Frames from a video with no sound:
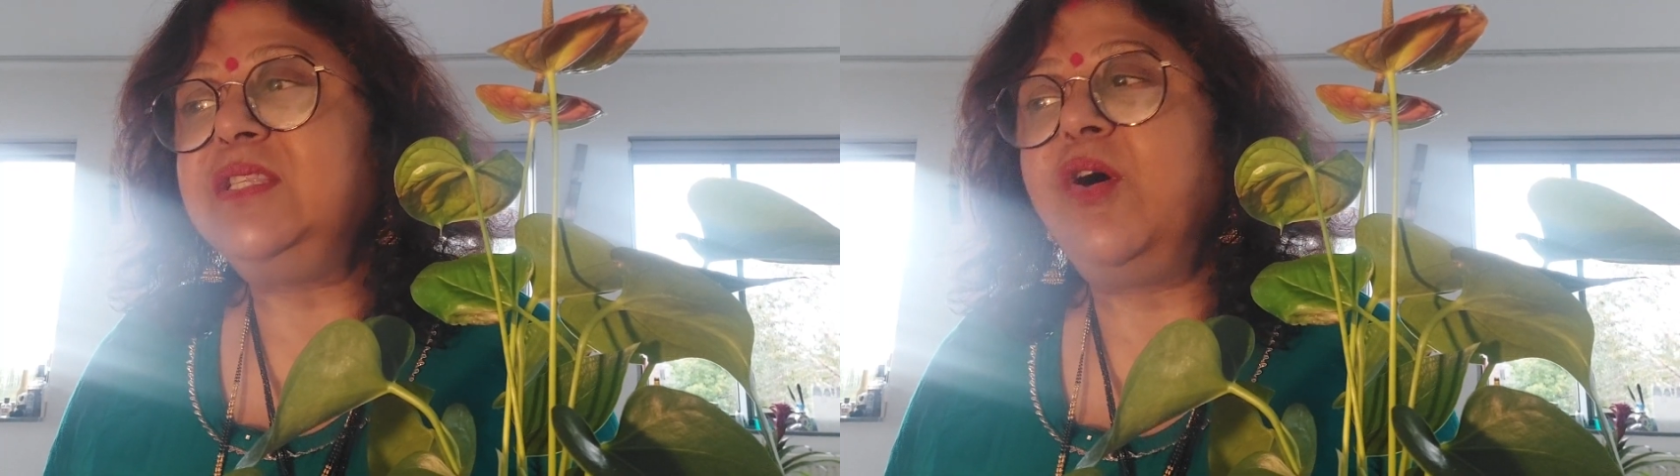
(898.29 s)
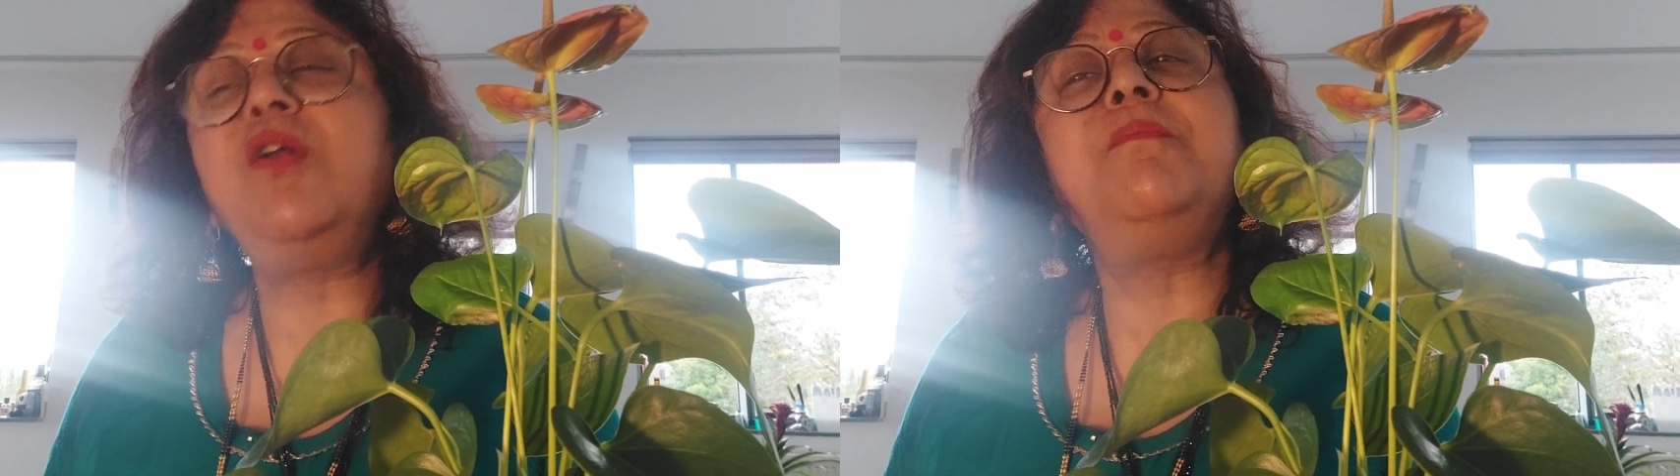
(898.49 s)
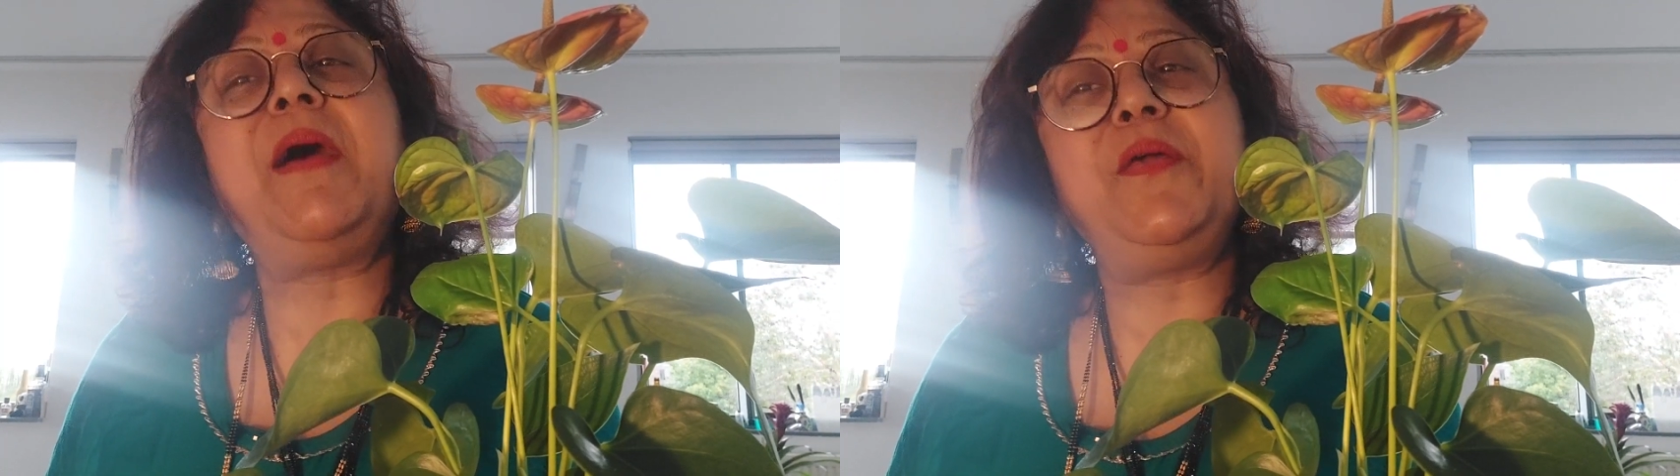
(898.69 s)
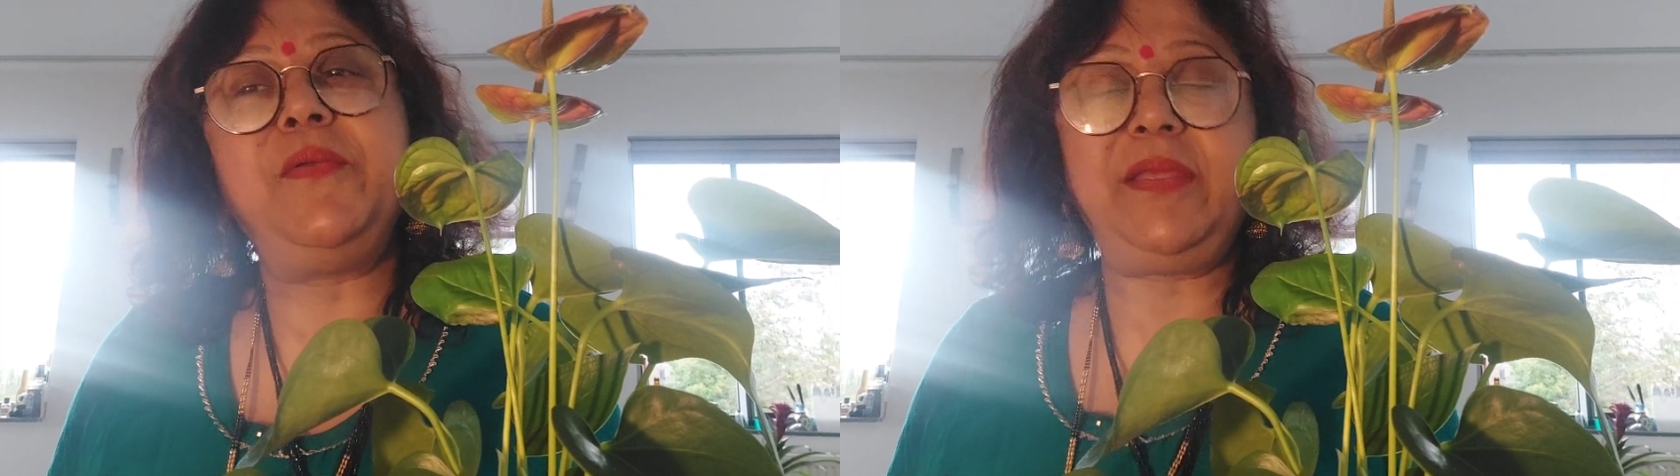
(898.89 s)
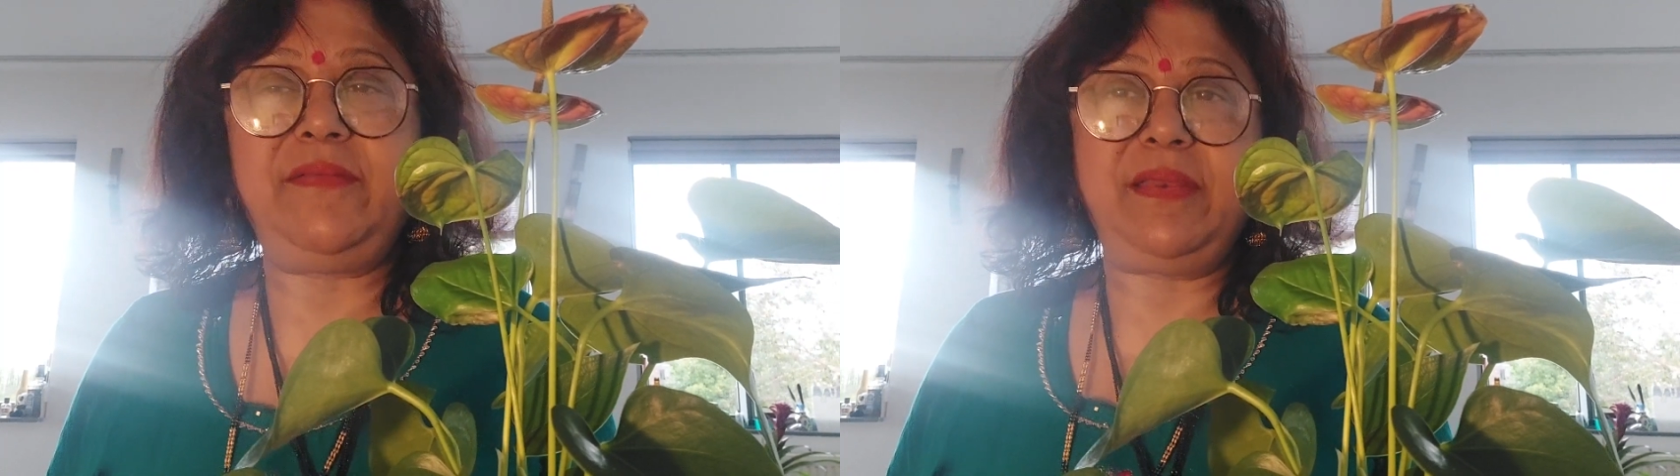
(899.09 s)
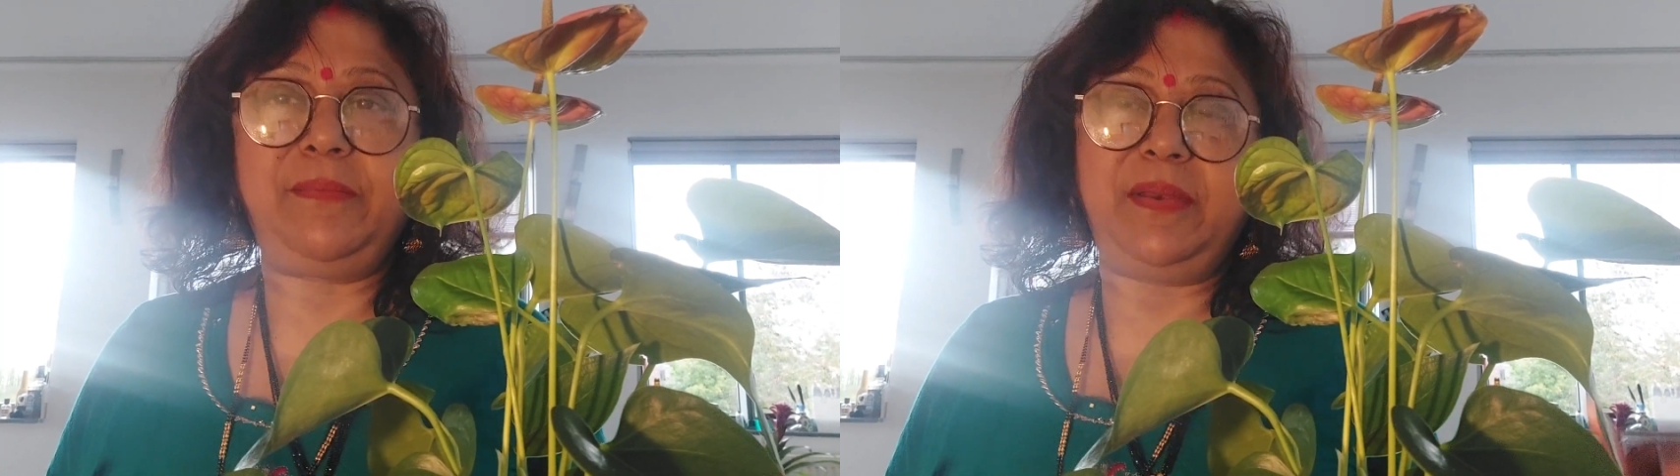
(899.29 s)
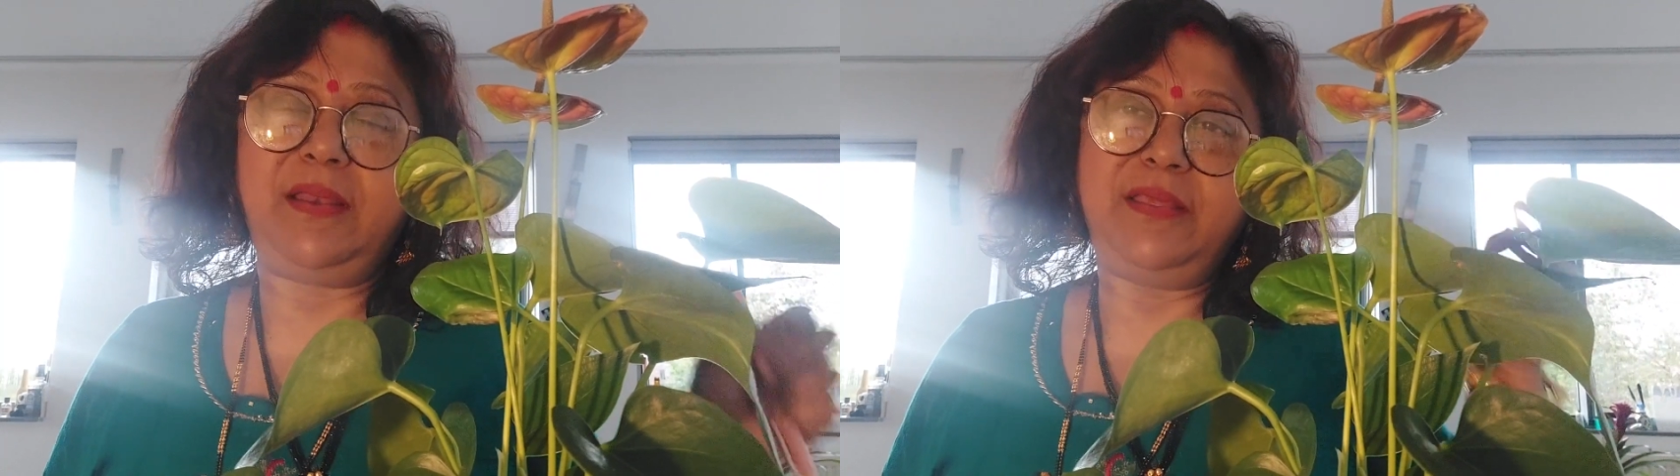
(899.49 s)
non-biodegradable.